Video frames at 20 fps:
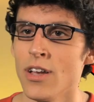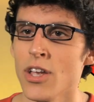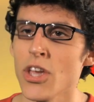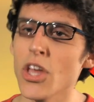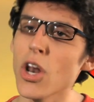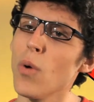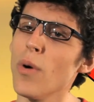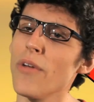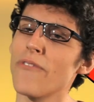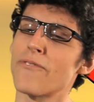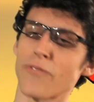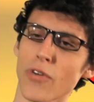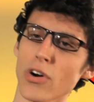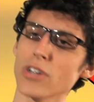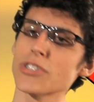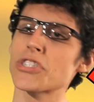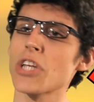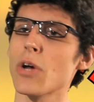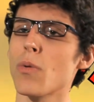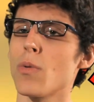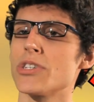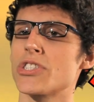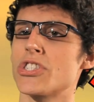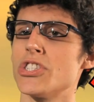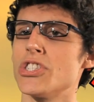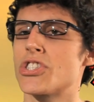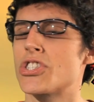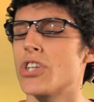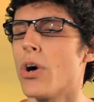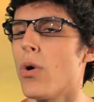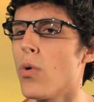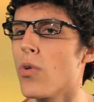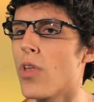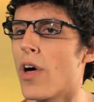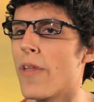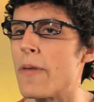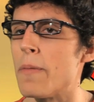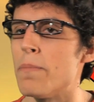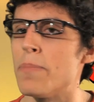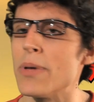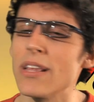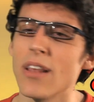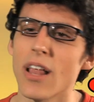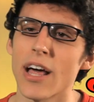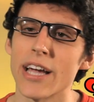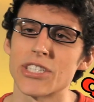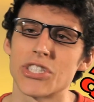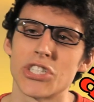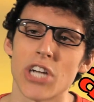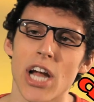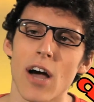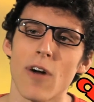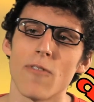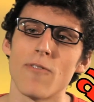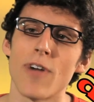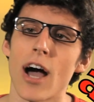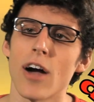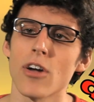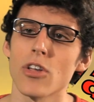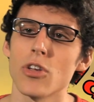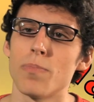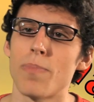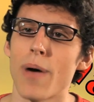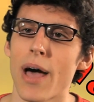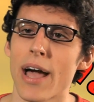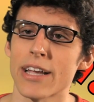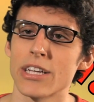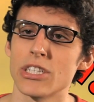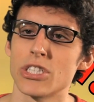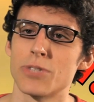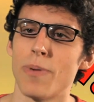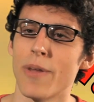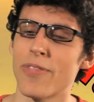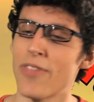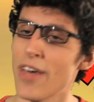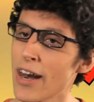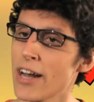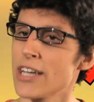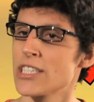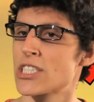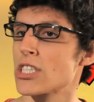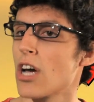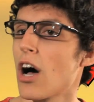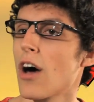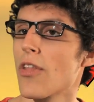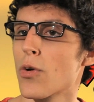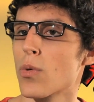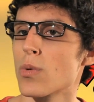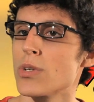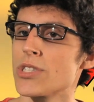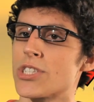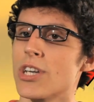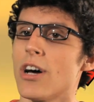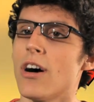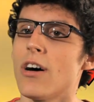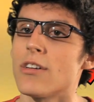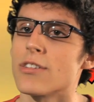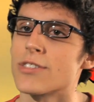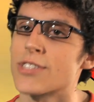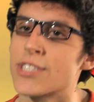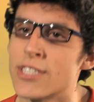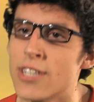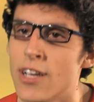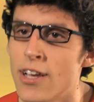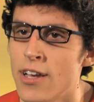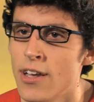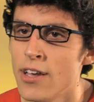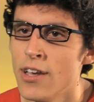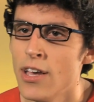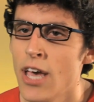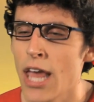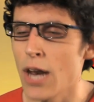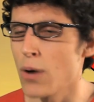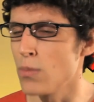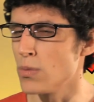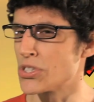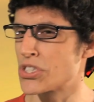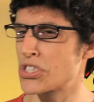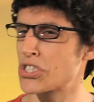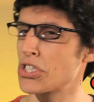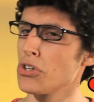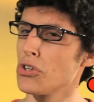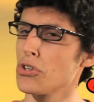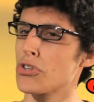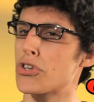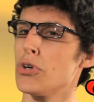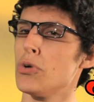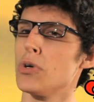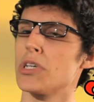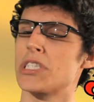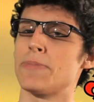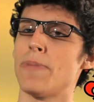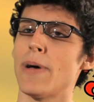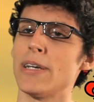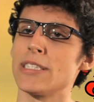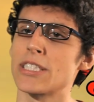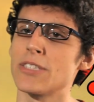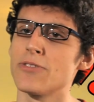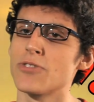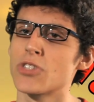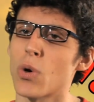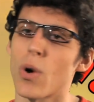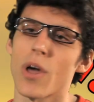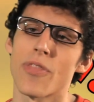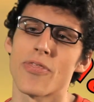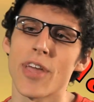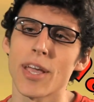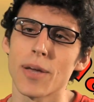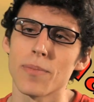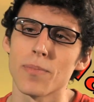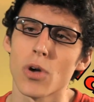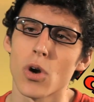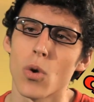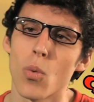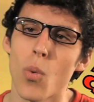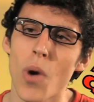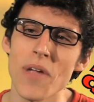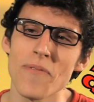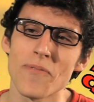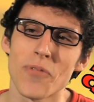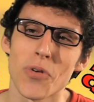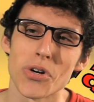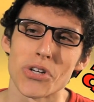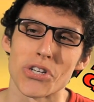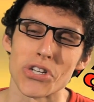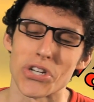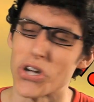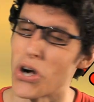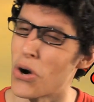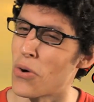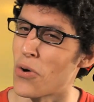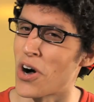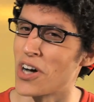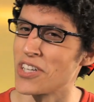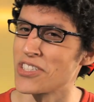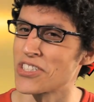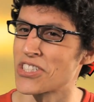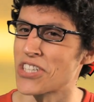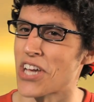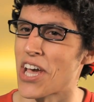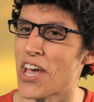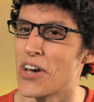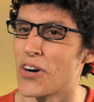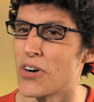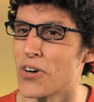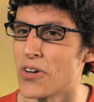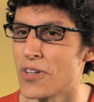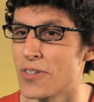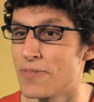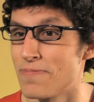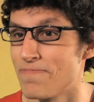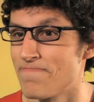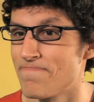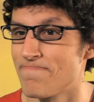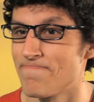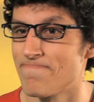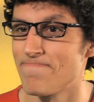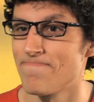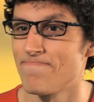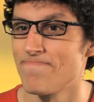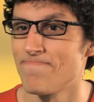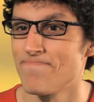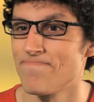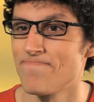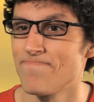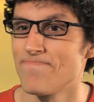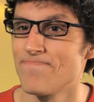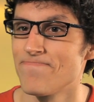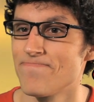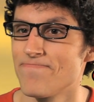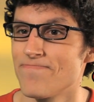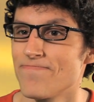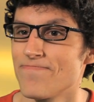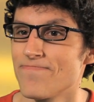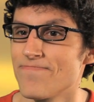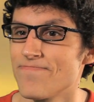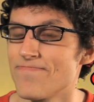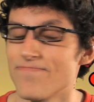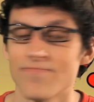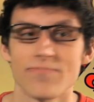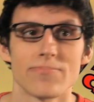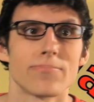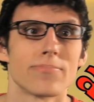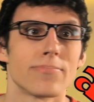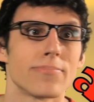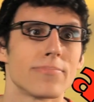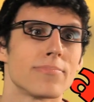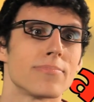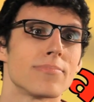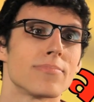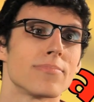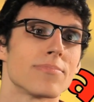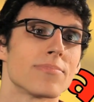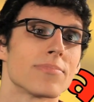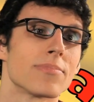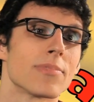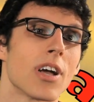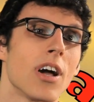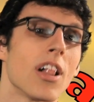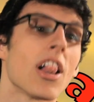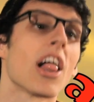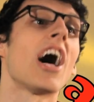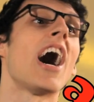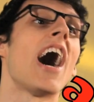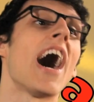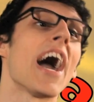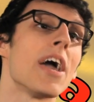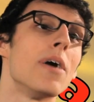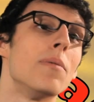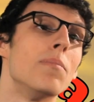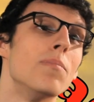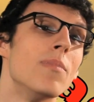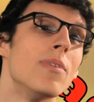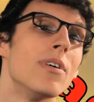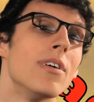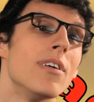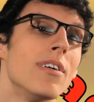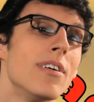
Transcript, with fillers: You know, at first I wasn't sold on the Be Like Chao value package, but then I saw the results. And it was still too expensive, so I think I'm gonna wait for it to go on sale. You cheap, you asshole! L'chaim!